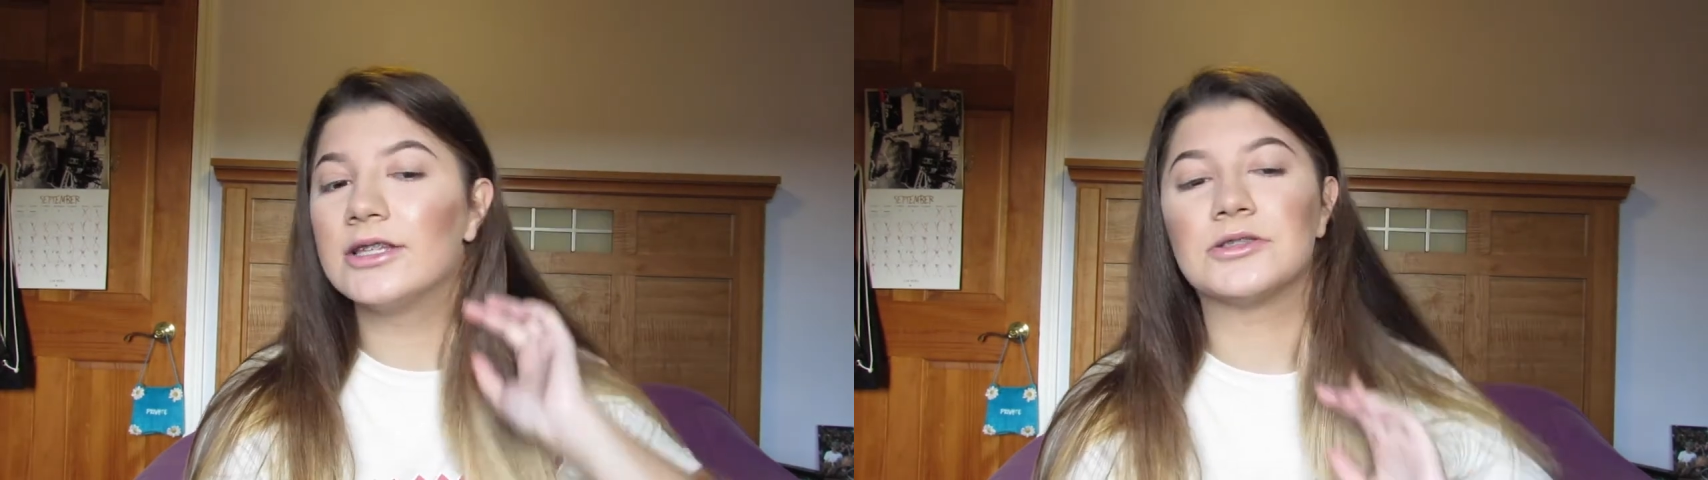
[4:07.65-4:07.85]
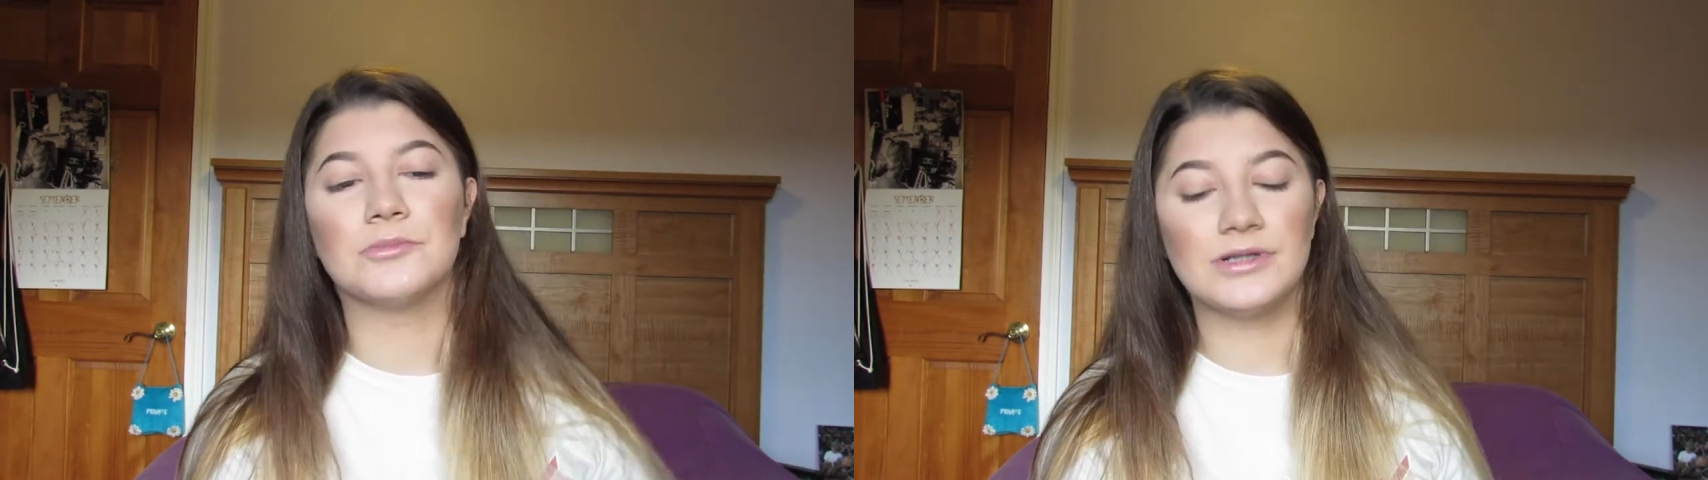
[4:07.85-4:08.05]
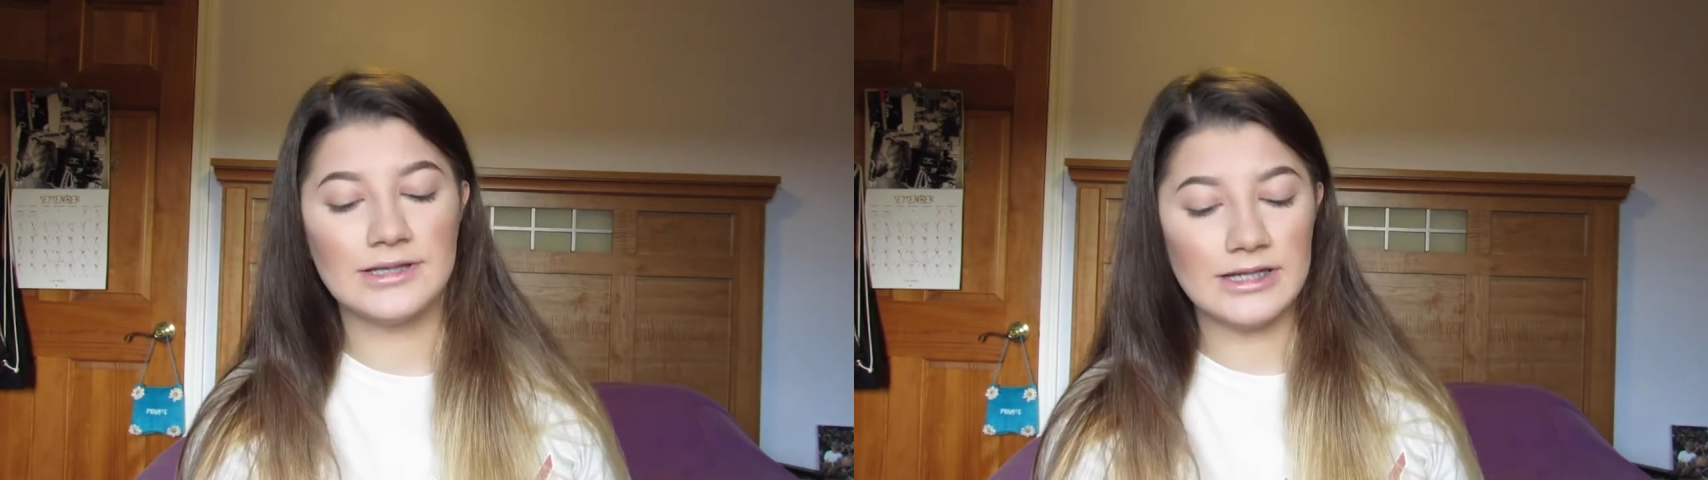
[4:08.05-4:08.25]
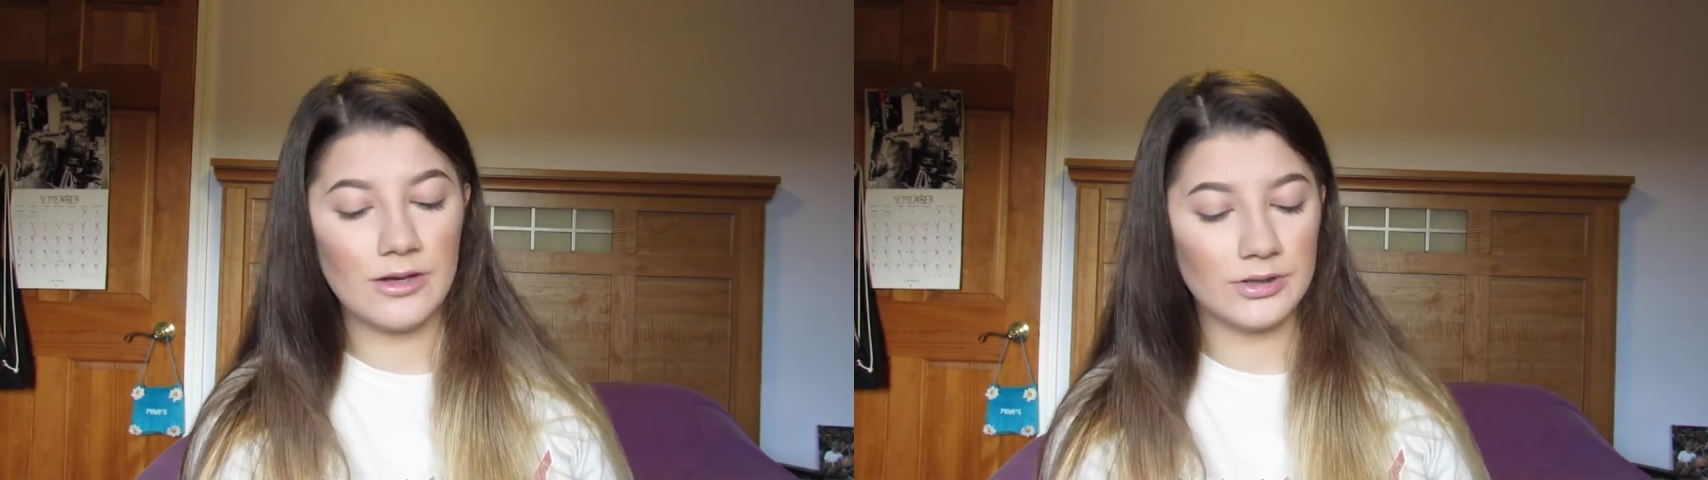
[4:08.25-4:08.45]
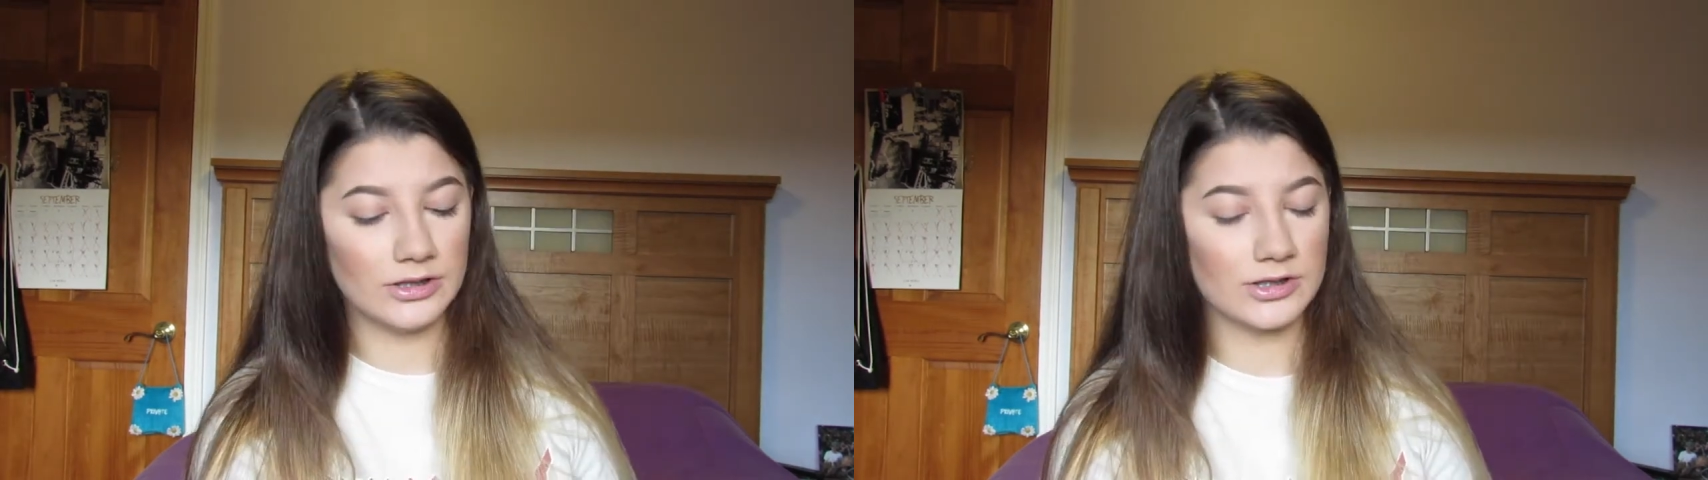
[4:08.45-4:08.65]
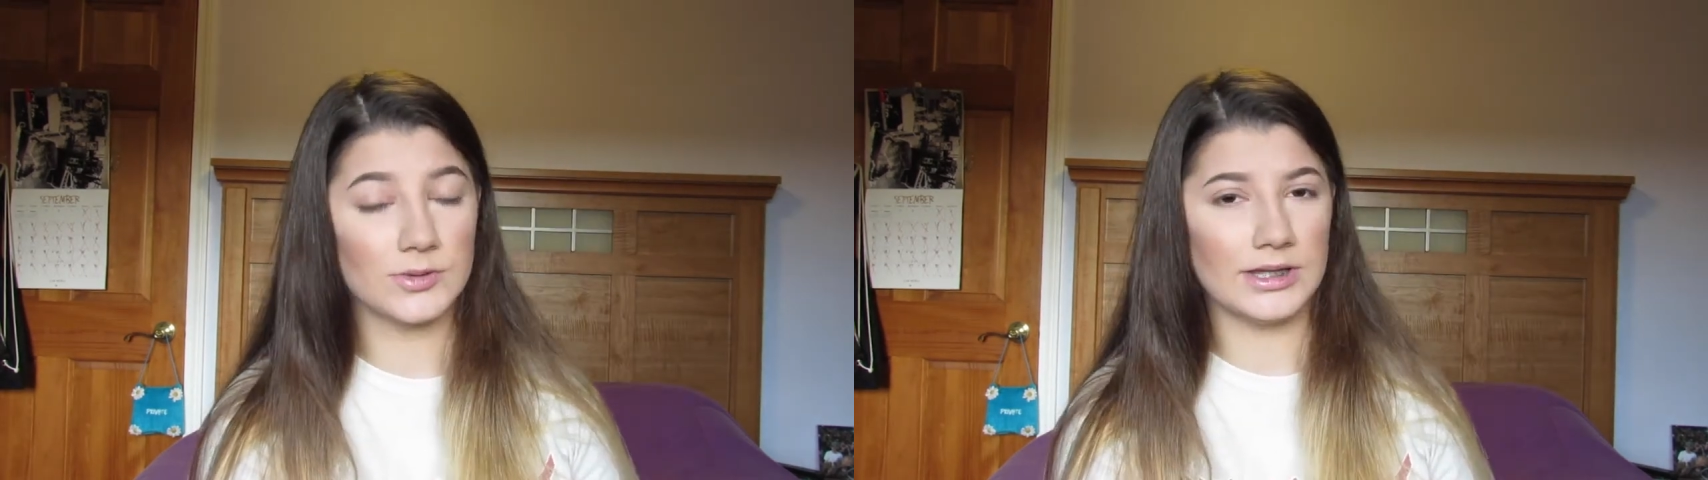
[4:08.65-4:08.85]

So I'm gonna see how it looks